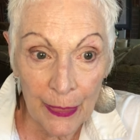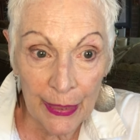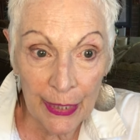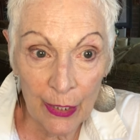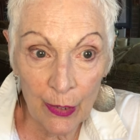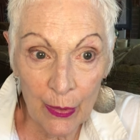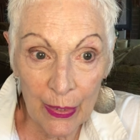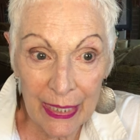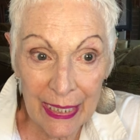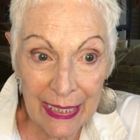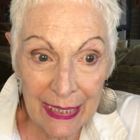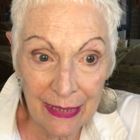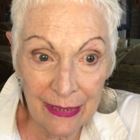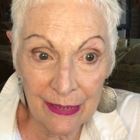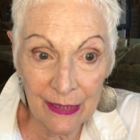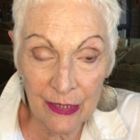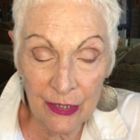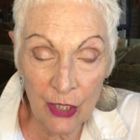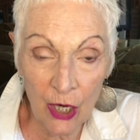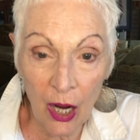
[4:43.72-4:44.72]

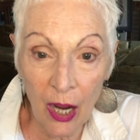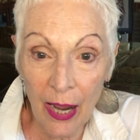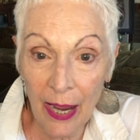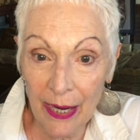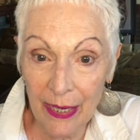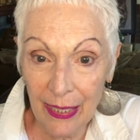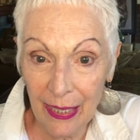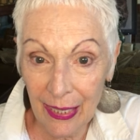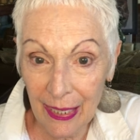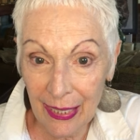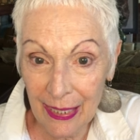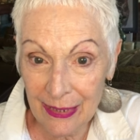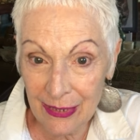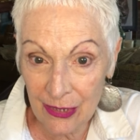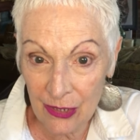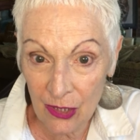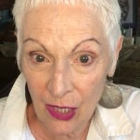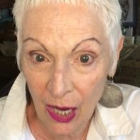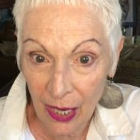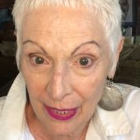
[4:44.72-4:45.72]
it's
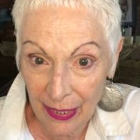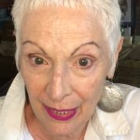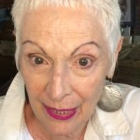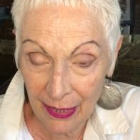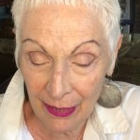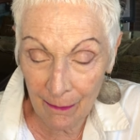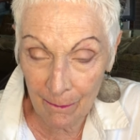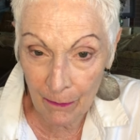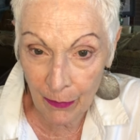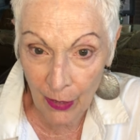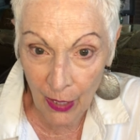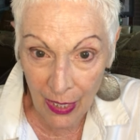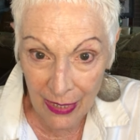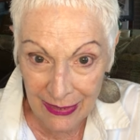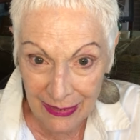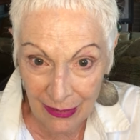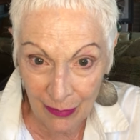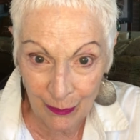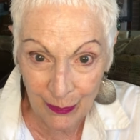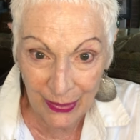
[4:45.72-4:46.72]
not an
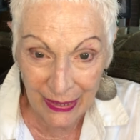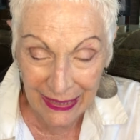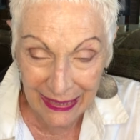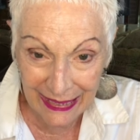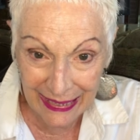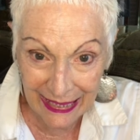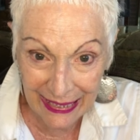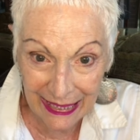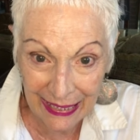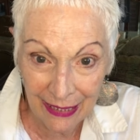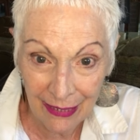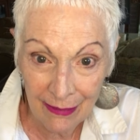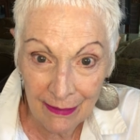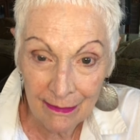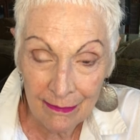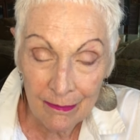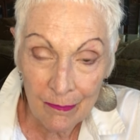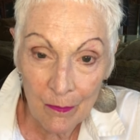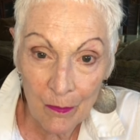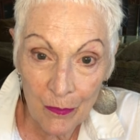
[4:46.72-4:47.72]
impossibility
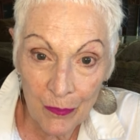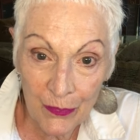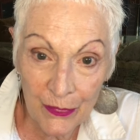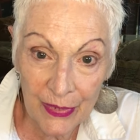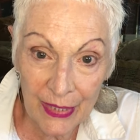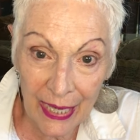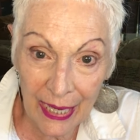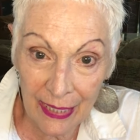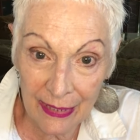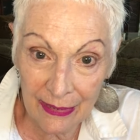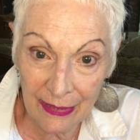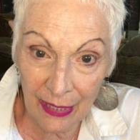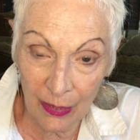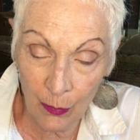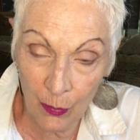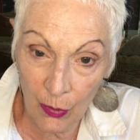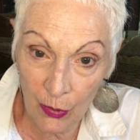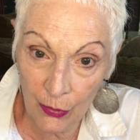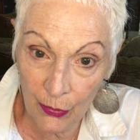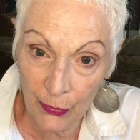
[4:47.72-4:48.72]
that they
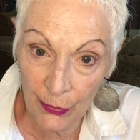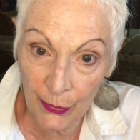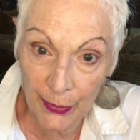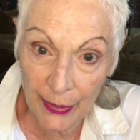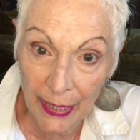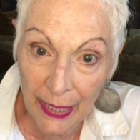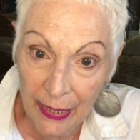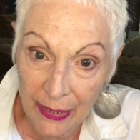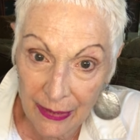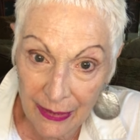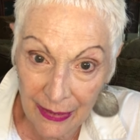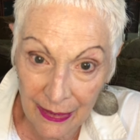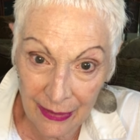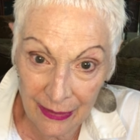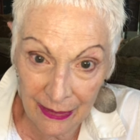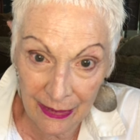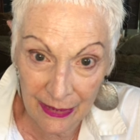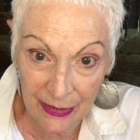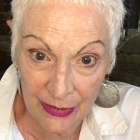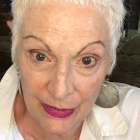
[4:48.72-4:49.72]
will create
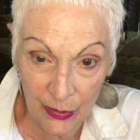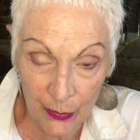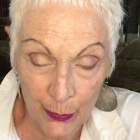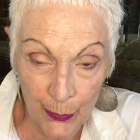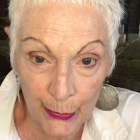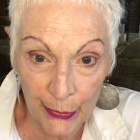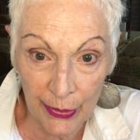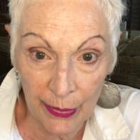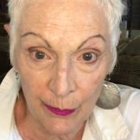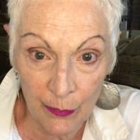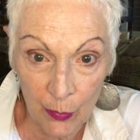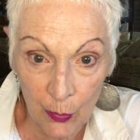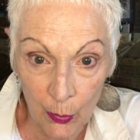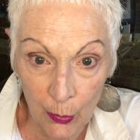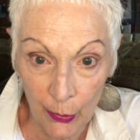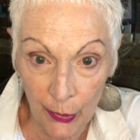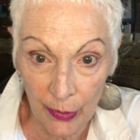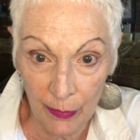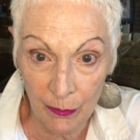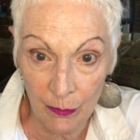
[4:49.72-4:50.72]
in the Supreme
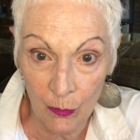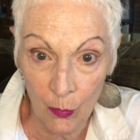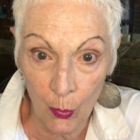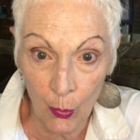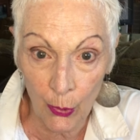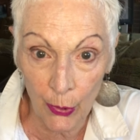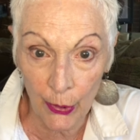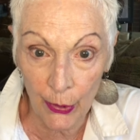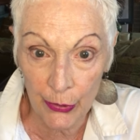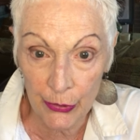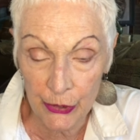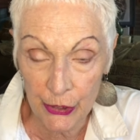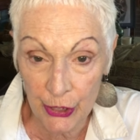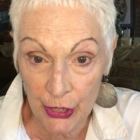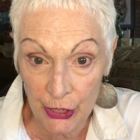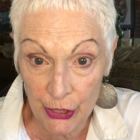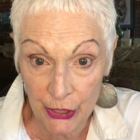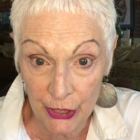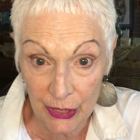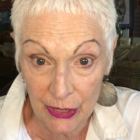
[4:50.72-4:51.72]
Court more
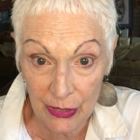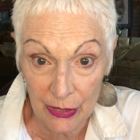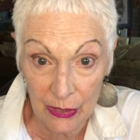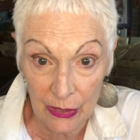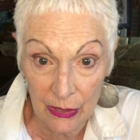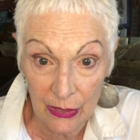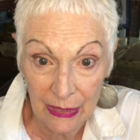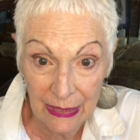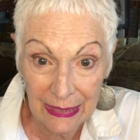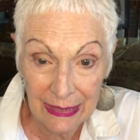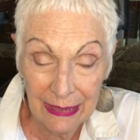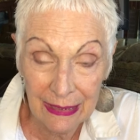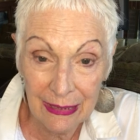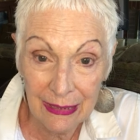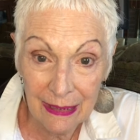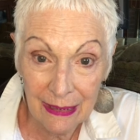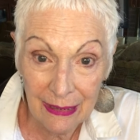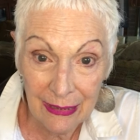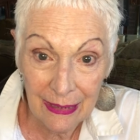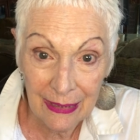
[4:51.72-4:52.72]
judges.
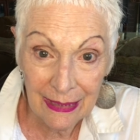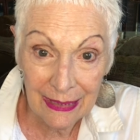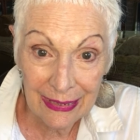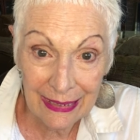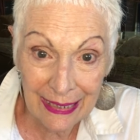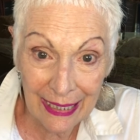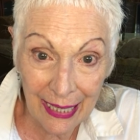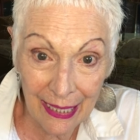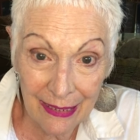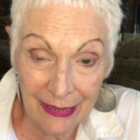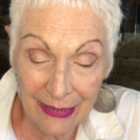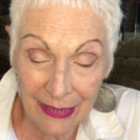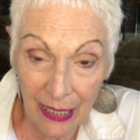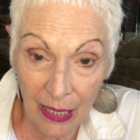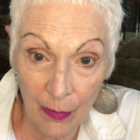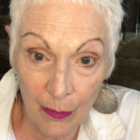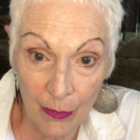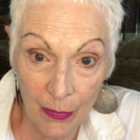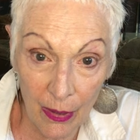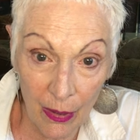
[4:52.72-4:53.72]
That's
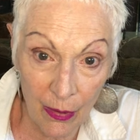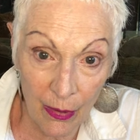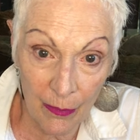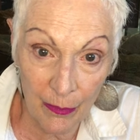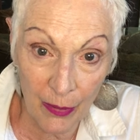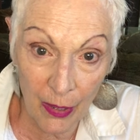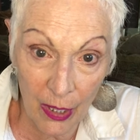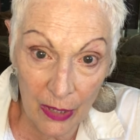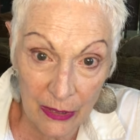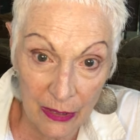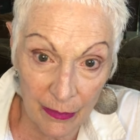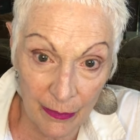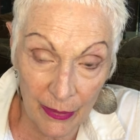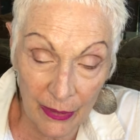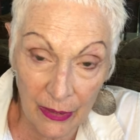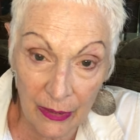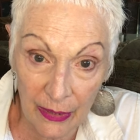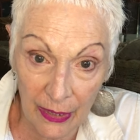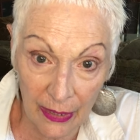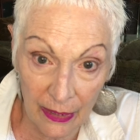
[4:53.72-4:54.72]
a
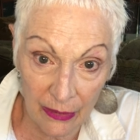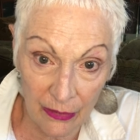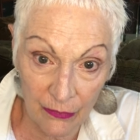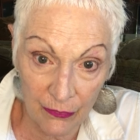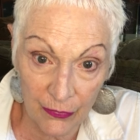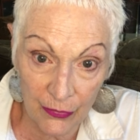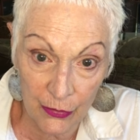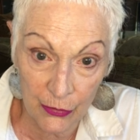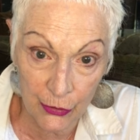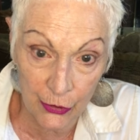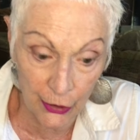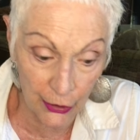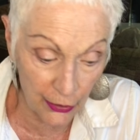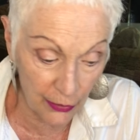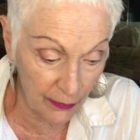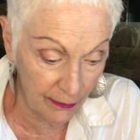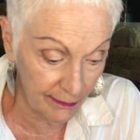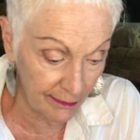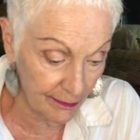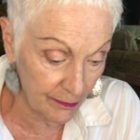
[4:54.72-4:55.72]
possibility in the future.
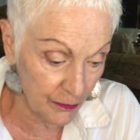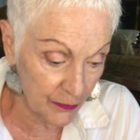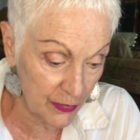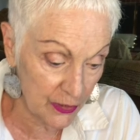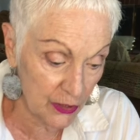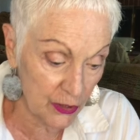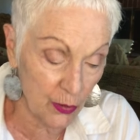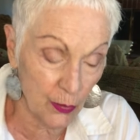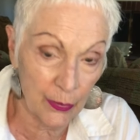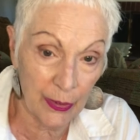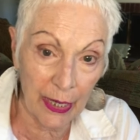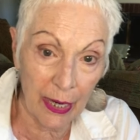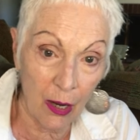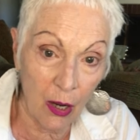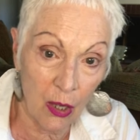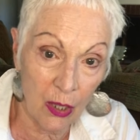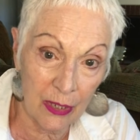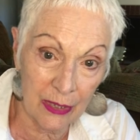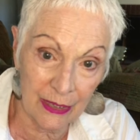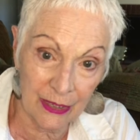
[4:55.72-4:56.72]
So
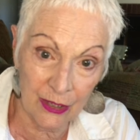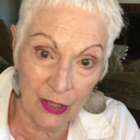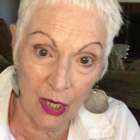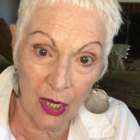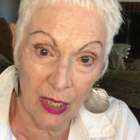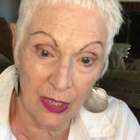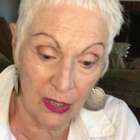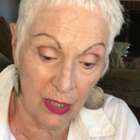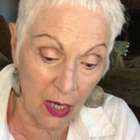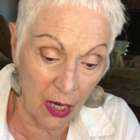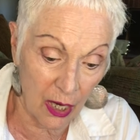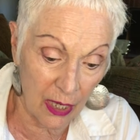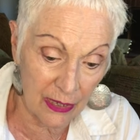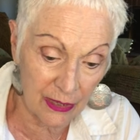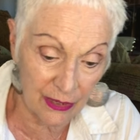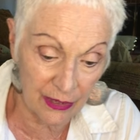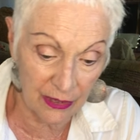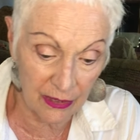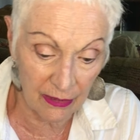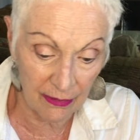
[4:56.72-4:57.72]
all is not
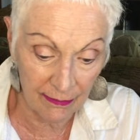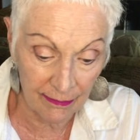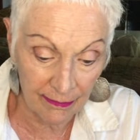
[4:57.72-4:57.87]
lost.